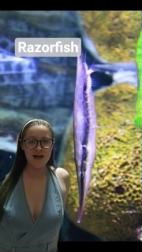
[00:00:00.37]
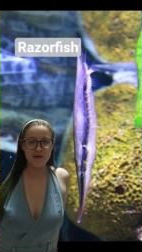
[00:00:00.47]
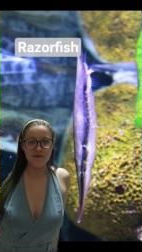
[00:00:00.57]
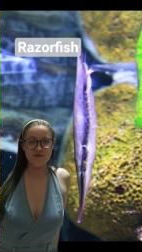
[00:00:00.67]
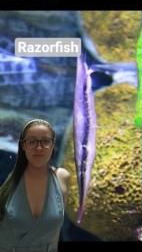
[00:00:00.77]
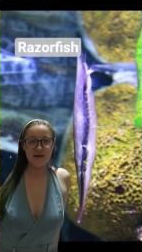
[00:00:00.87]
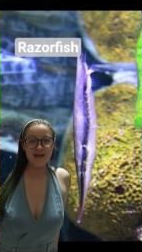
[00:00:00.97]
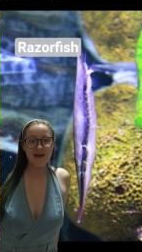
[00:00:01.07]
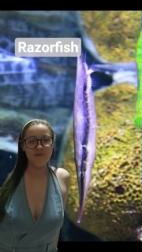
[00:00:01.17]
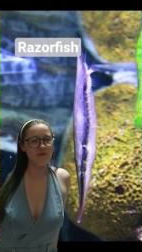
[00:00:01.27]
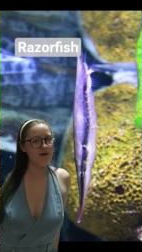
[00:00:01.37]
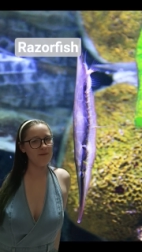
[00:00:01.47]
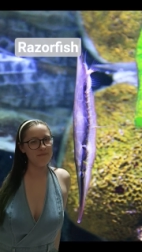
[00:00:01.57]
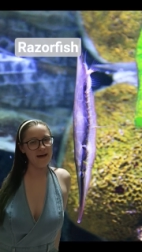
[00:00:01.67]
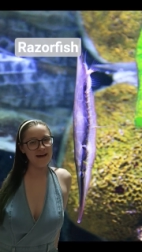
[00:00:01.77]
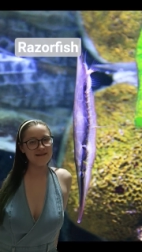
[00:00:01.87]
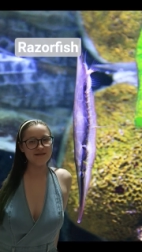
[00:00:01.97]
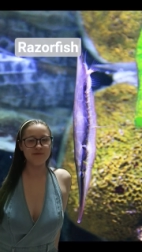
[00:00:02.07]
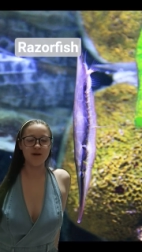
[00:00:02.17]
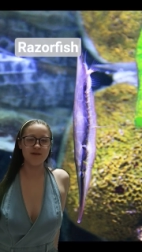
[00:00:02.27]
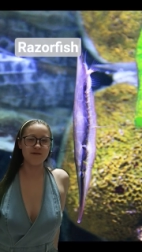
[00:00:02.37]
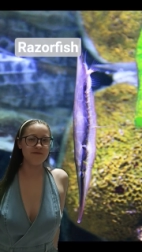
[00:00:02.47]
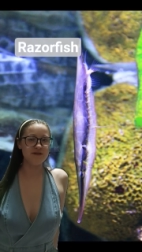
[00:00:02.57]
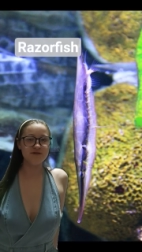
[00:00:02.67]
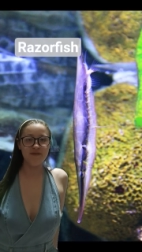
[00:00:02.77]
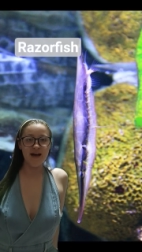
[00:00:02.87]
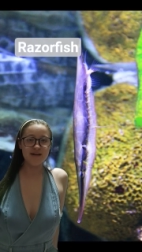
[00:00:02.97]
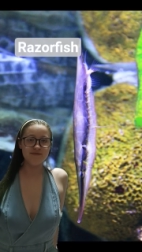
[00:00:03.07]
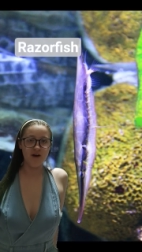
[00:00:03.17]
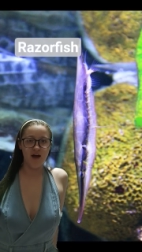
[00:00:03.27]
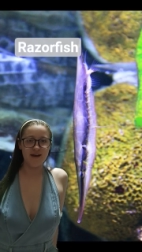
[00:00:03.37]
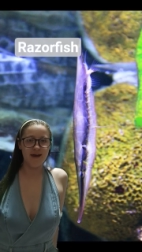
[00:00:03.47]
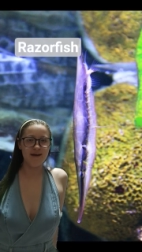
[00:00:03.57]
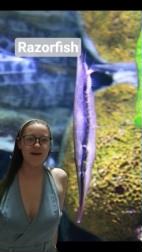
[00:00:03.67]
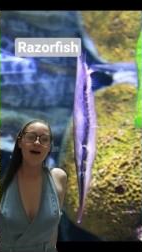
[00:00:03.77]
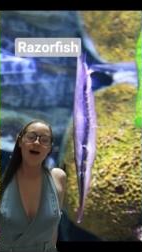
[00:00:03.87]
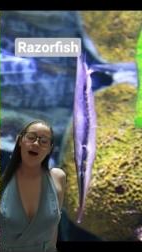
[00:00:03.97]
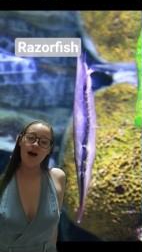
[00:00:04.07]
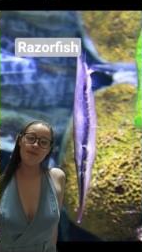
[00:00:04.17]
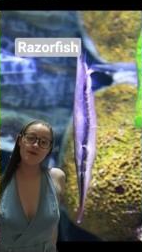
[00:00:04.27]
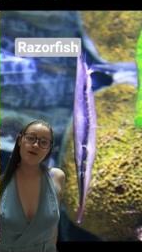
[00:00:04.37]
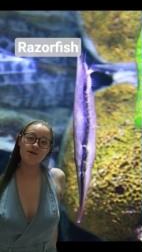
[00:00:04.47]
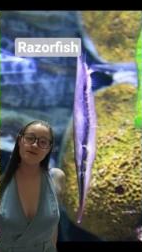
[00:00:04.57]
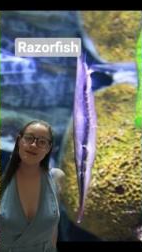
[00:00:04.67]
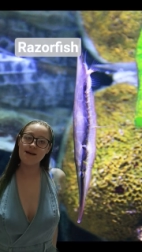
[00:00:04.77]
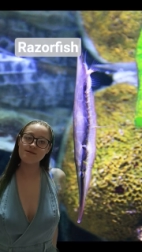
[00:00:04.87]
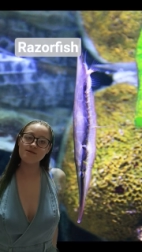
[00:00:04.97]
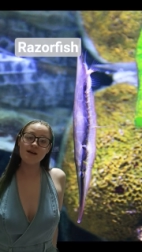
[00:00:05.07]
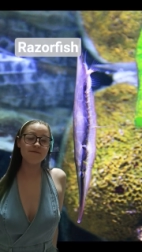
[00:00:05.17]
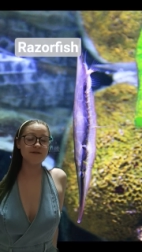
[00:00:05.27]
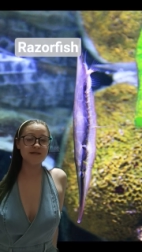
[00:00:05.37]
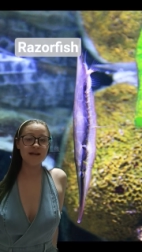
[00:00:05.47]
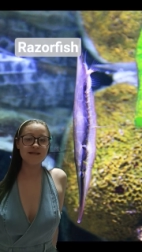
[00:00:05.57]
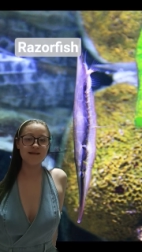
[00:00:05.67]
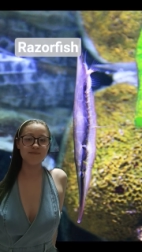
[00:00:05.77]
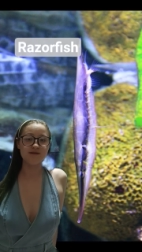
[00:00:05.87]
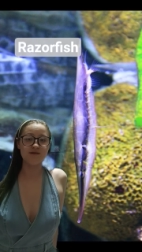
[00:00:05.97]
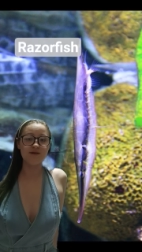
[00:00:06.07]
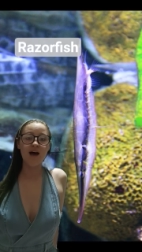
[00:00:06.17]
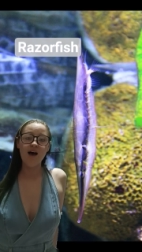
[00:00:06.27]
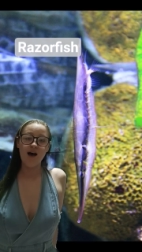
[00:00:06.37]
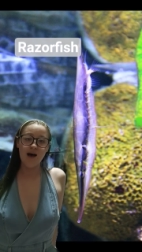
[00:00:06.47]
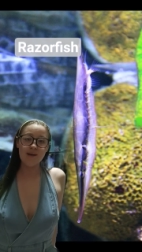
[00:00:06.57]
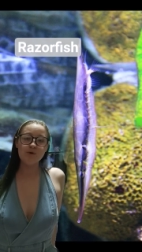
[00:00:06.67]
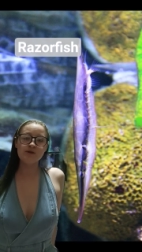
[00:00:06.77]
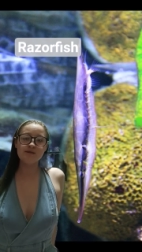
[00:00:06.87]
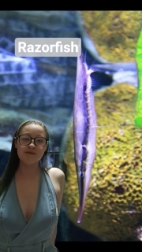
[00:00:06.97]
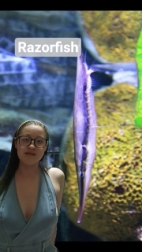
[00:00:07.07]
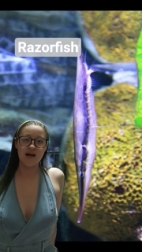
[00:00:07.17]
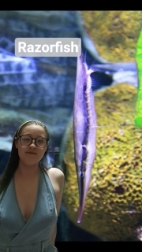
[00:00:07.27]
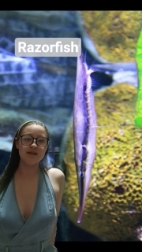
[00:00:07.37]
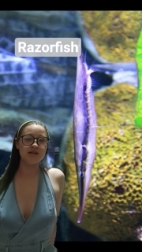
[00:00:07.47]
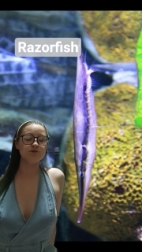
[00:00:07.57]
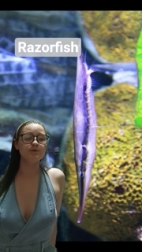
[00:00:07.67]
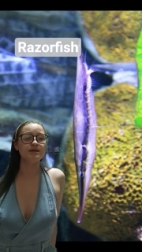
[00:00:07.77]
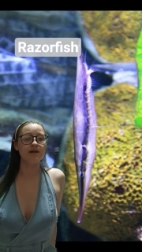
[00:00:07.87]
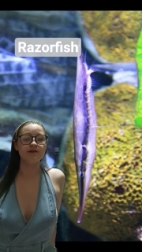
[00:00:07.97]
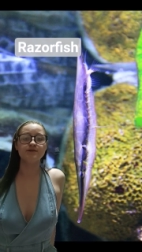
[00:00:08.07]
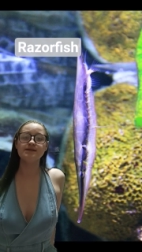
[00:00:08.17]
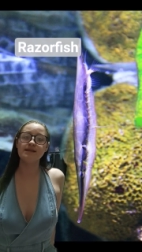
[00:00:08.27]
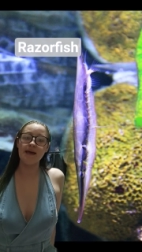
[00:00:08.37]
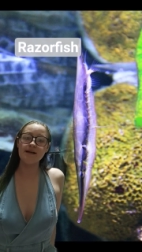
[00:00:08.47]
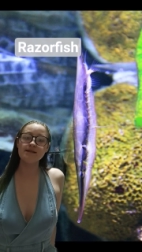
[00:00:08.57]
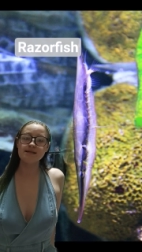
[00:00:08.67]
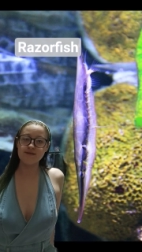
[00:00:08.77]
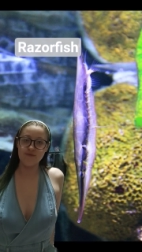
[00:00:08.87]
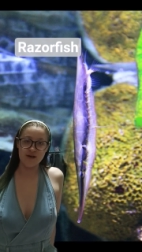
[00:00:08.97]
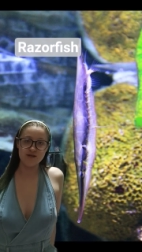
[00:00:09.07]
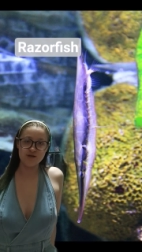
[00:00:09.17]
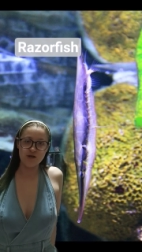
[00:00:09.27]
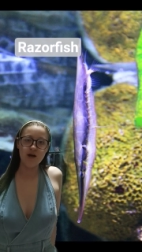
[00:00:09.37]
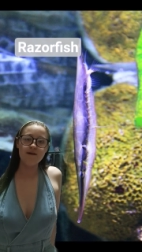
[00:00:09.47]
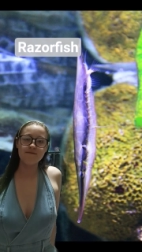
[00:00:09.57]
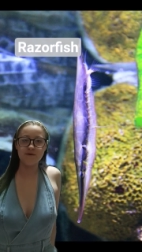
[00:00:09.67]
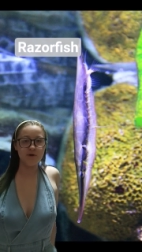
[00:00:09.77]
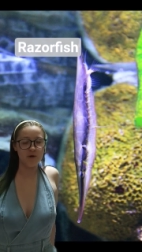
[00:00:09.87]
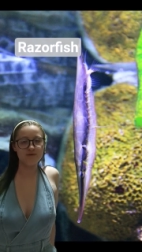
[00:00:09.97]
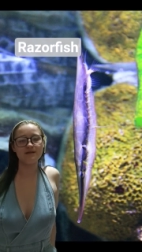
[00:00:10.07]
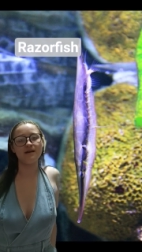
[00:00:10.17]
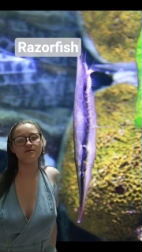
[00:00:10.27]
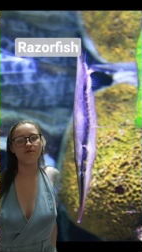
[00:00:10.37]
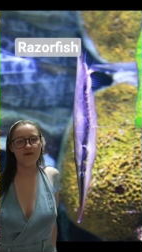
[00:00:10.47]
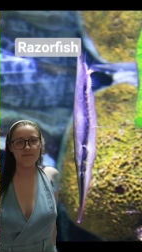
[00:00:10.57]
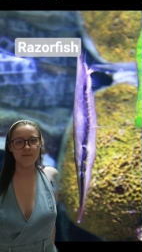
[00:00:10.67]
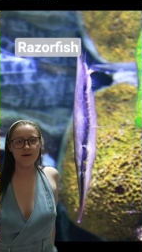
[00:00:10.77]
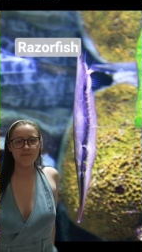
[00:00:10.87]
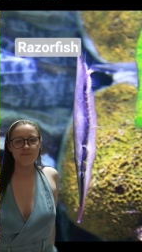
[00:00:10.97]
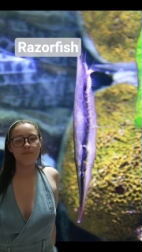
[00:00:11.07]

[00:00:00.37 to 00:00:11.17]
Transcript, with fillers: Hello, everybody, and welcome back to another Fish Fact Friday. I'm your host, Kendall, and for today's episode, I'm going to be diving into another scaleless fish for No Scale November.